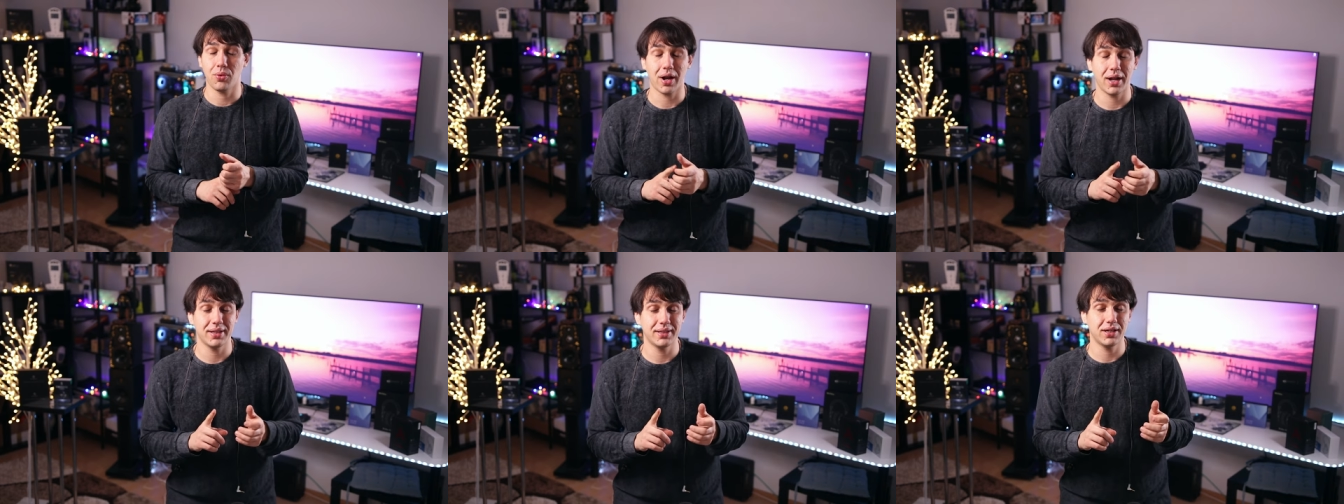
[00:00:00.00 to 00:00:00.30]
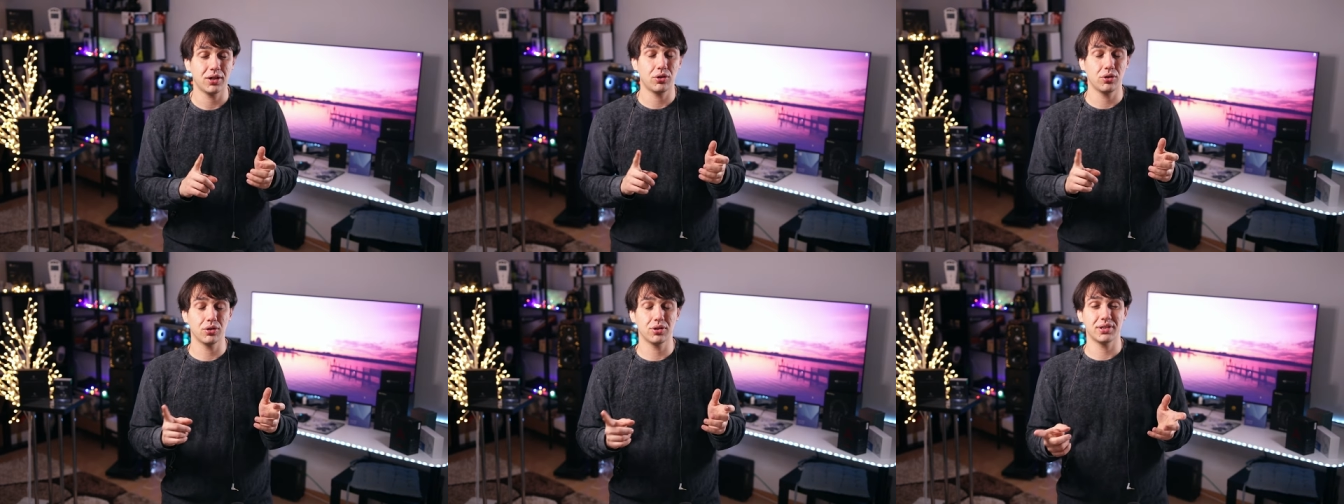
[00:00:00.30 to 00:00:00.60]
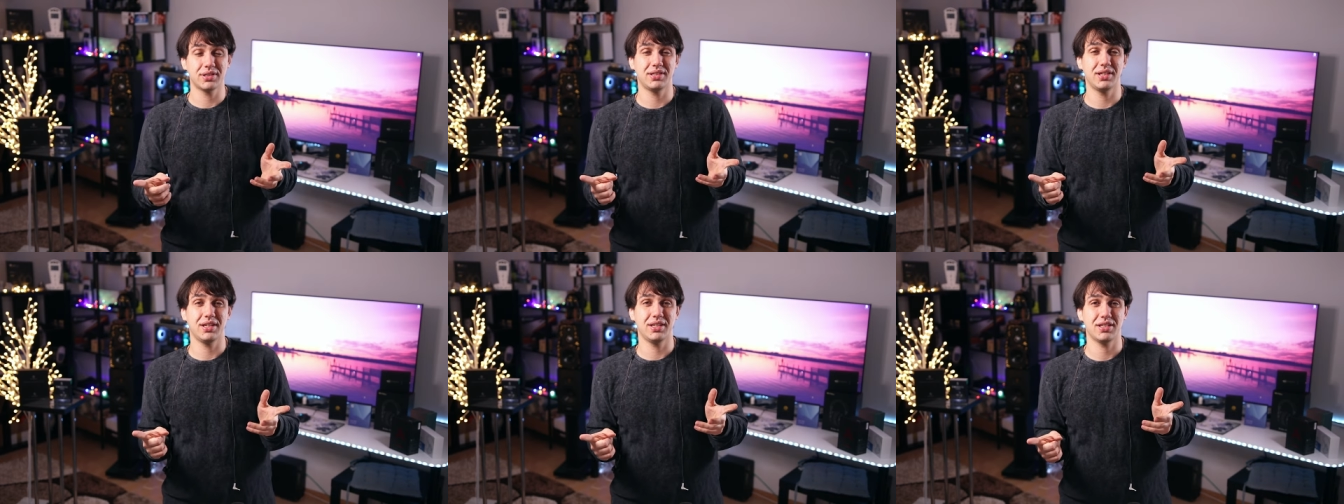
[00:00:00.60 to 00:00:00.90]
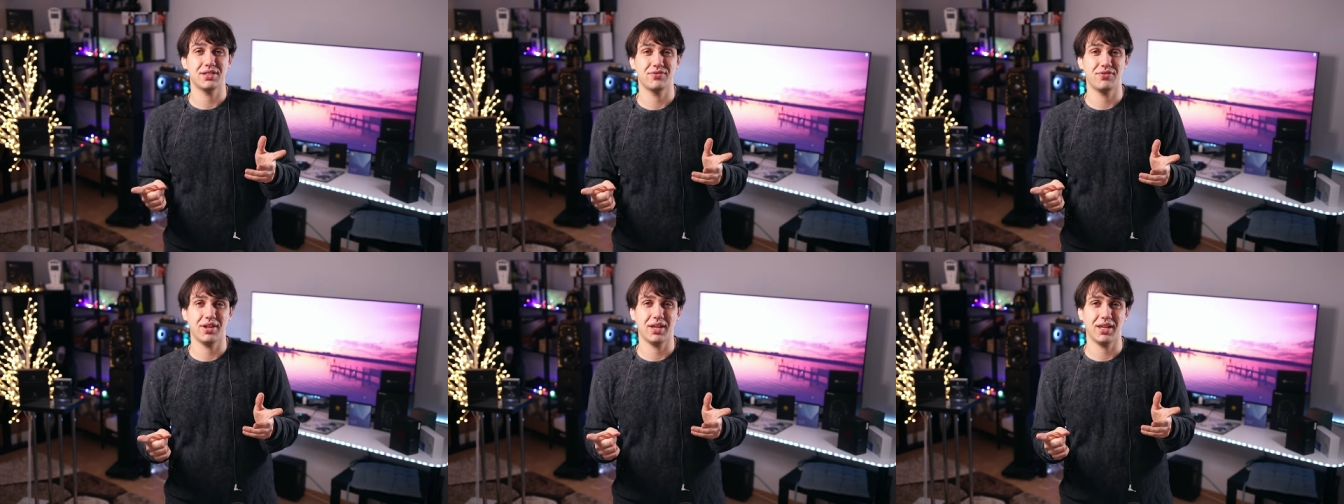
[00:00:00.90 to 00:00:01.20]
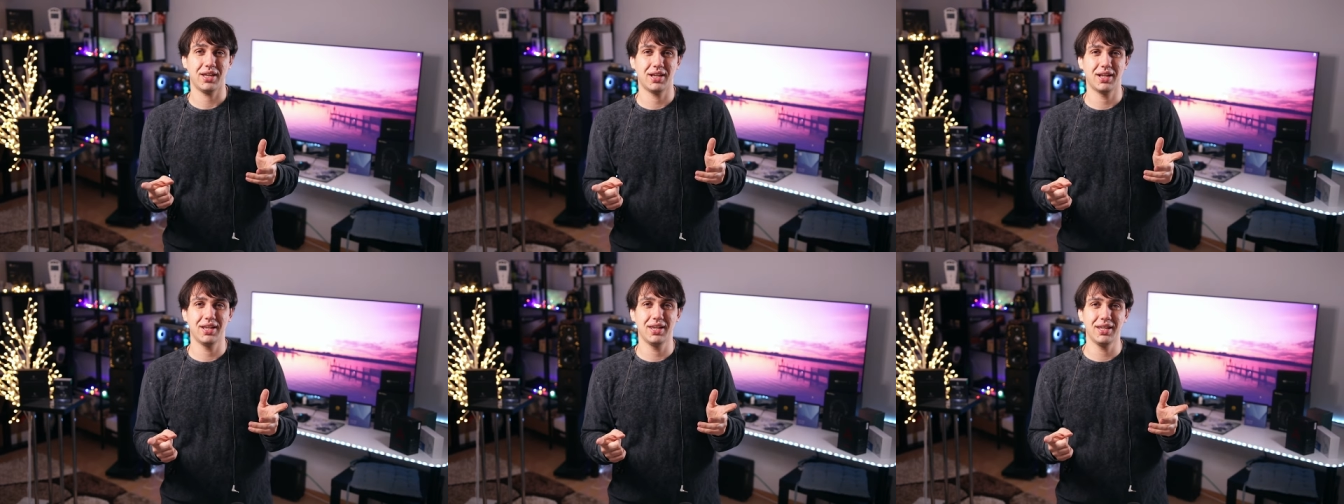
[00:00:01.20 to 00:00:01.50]
while the Holocene is
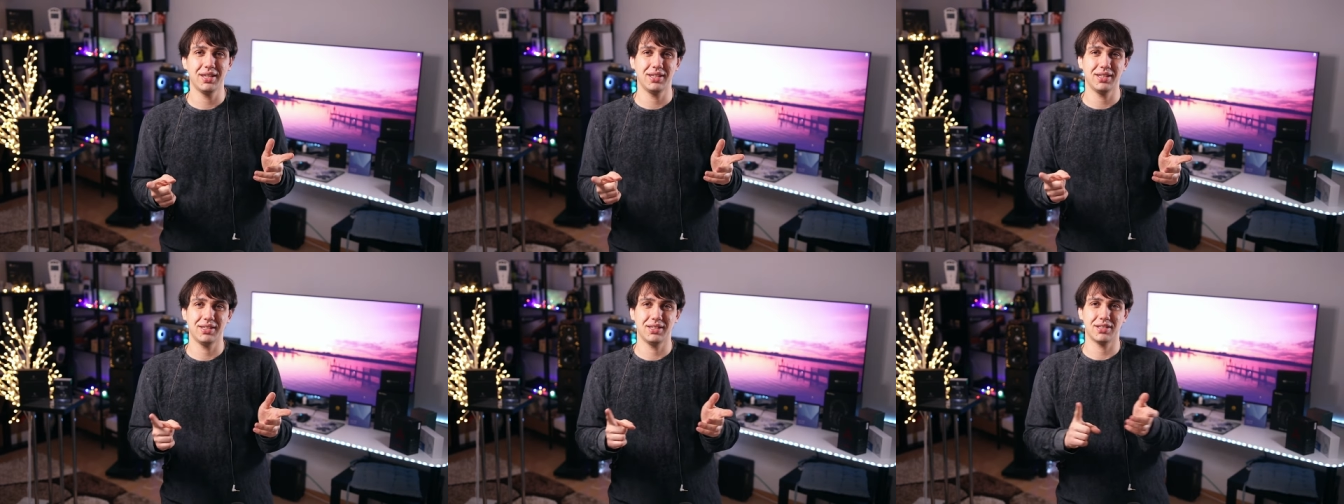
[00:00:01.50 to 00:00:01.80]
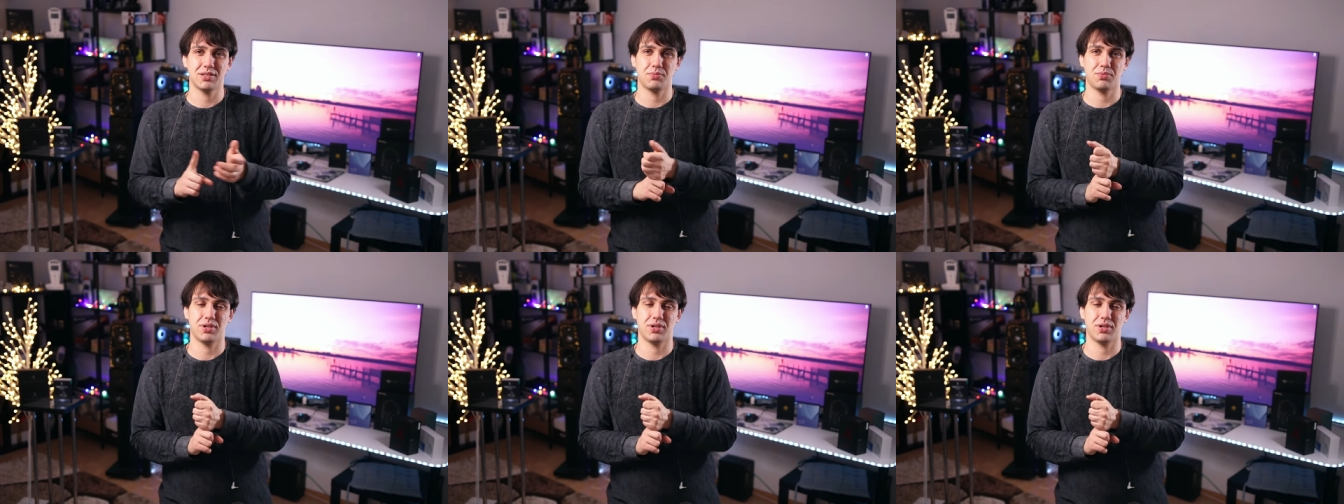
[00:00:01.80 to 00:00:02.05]
very clean in its